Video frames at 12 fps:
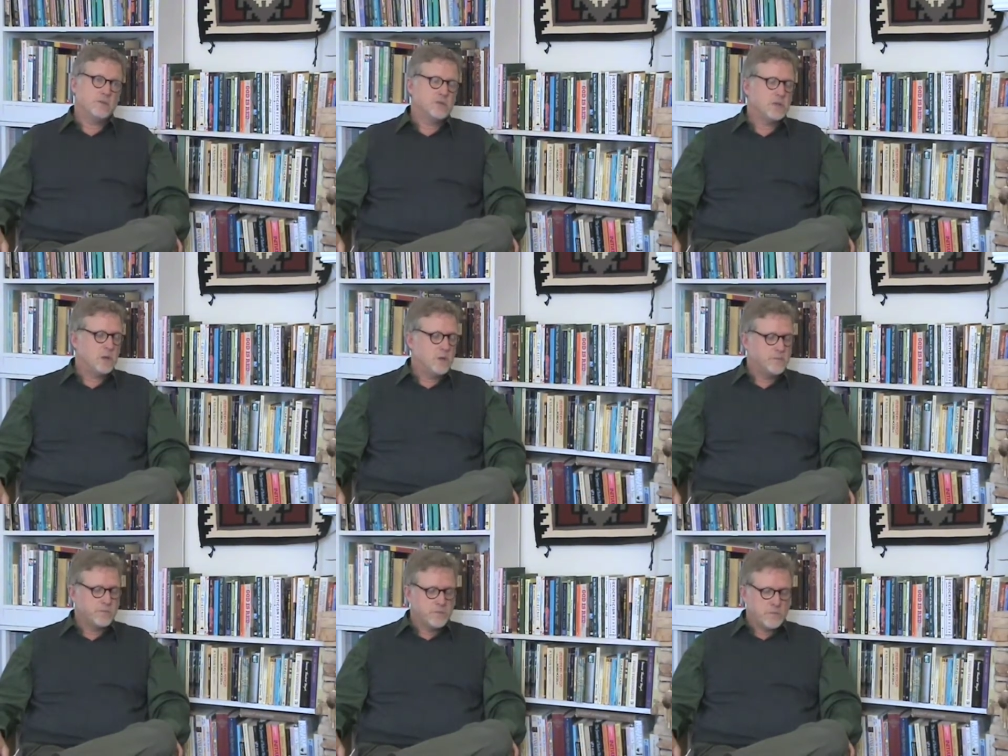
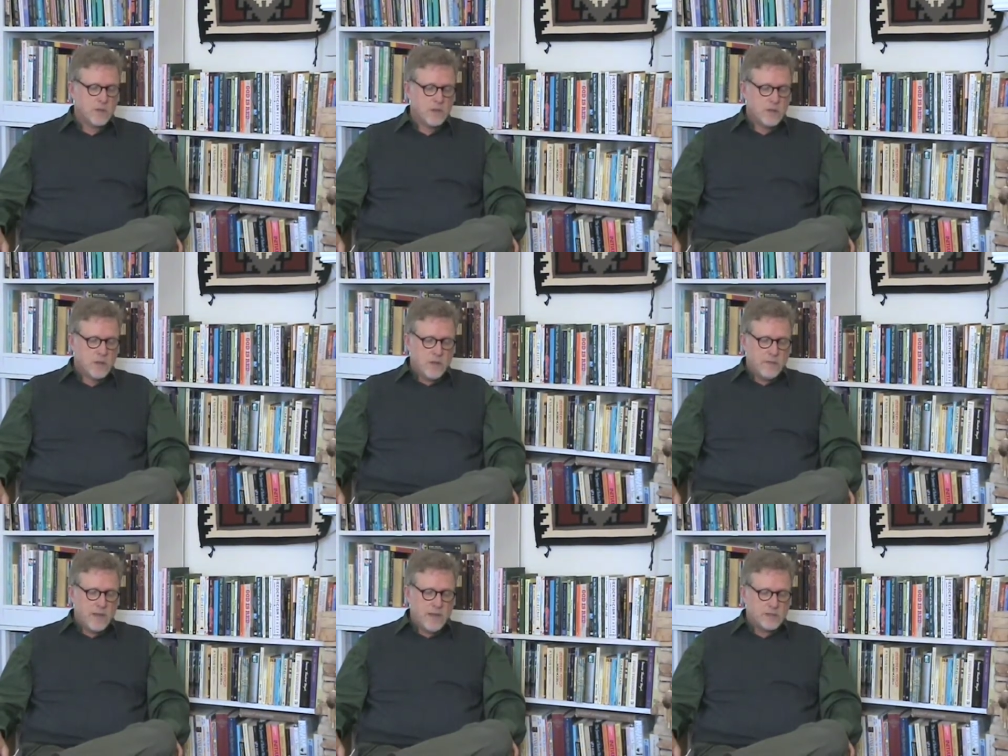So
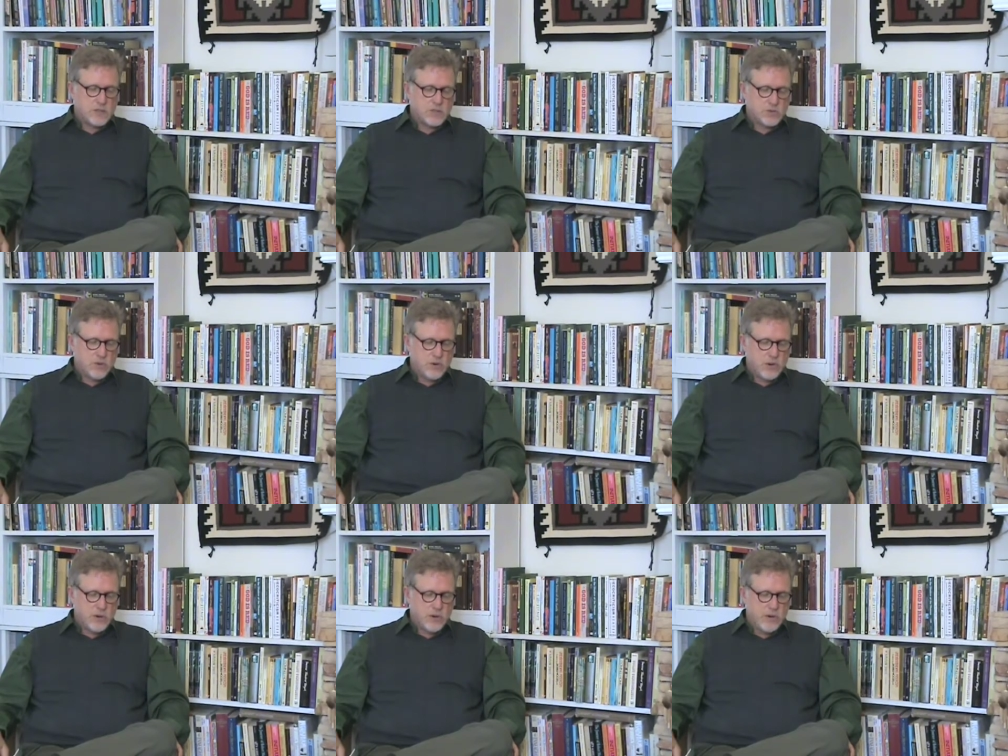that's
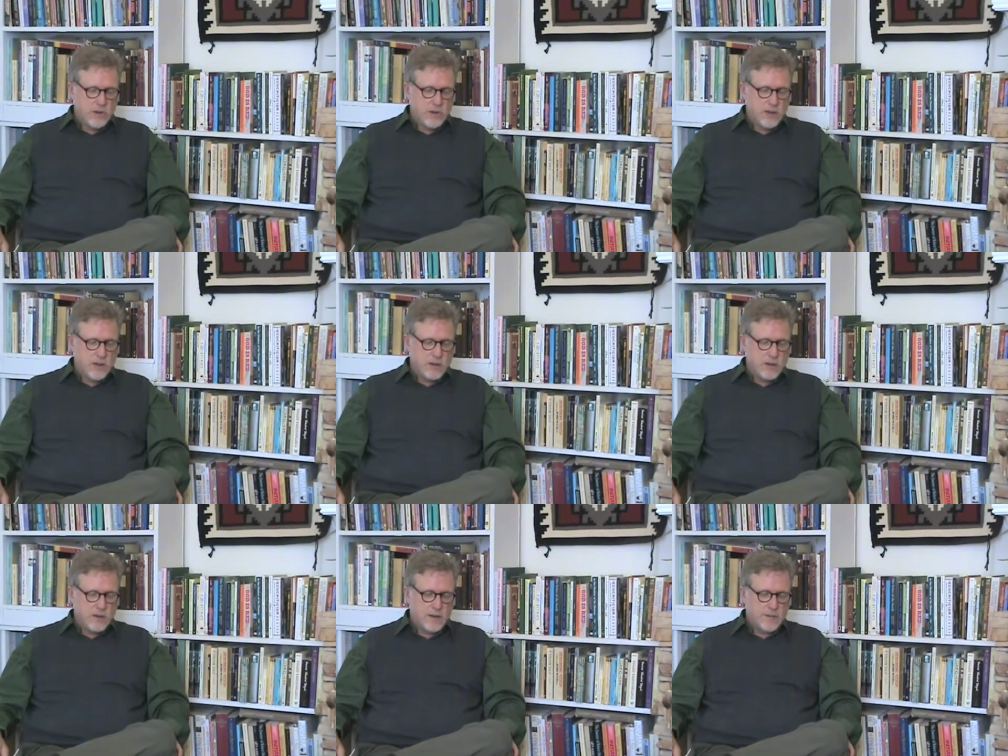extraordinary.
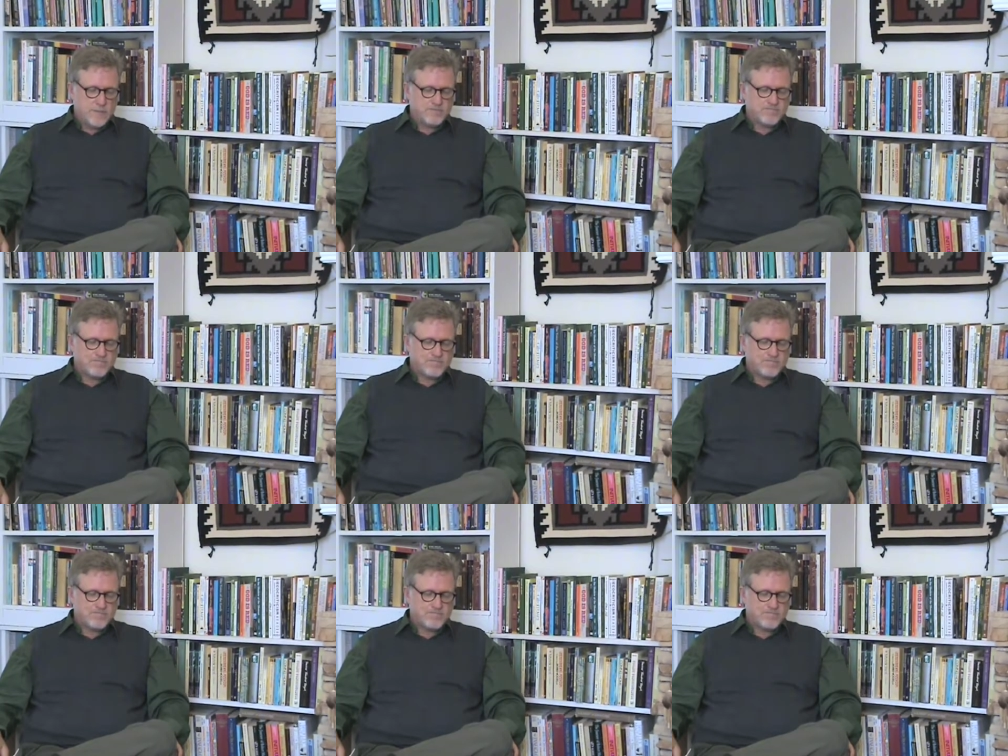And um,